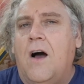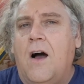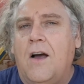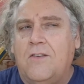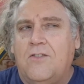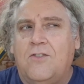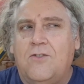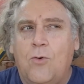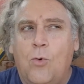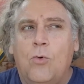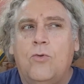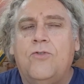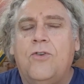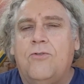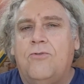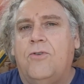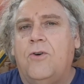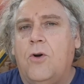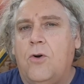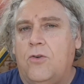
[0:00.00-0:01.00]
sort of
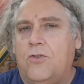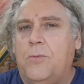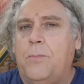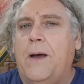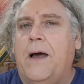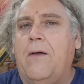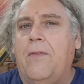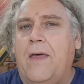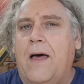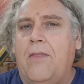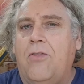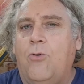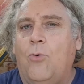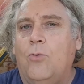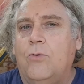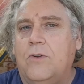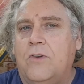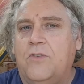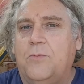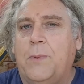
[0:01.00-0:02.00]
forgot about that
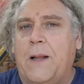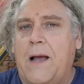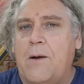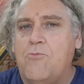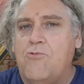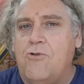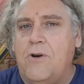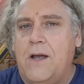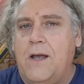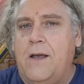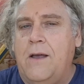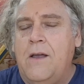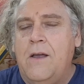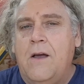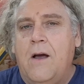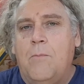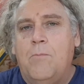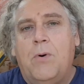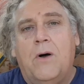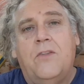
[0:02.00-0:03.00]
thornless blackberry.
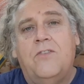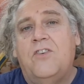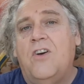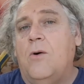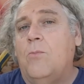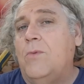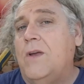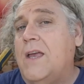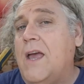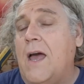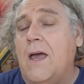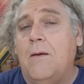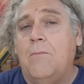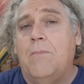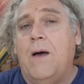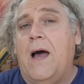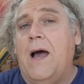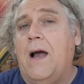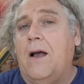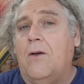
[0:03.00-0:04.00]
By the time we came
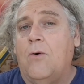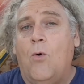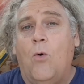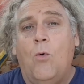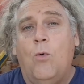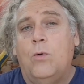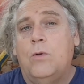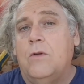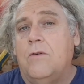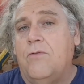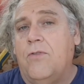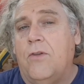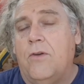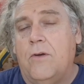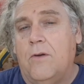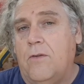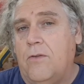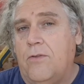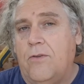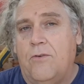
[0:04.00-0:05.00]
back, all of
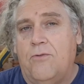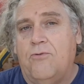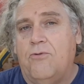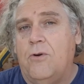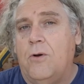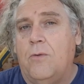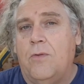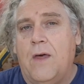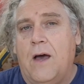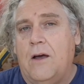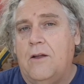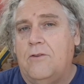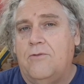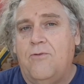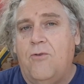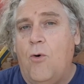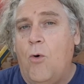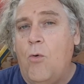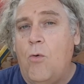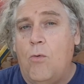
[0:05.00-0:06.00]
the fruit that had
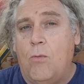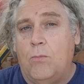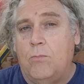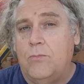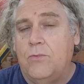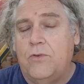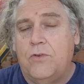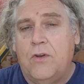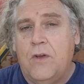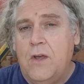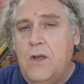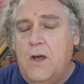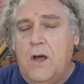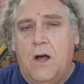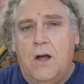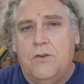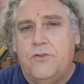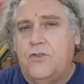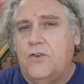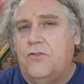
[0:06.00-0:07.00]
formed
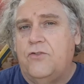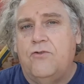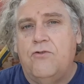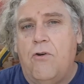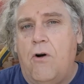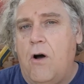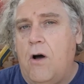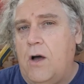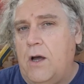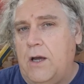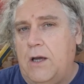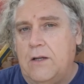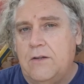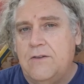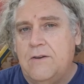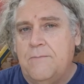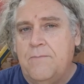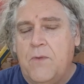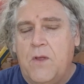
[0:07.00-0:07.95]
had just dried.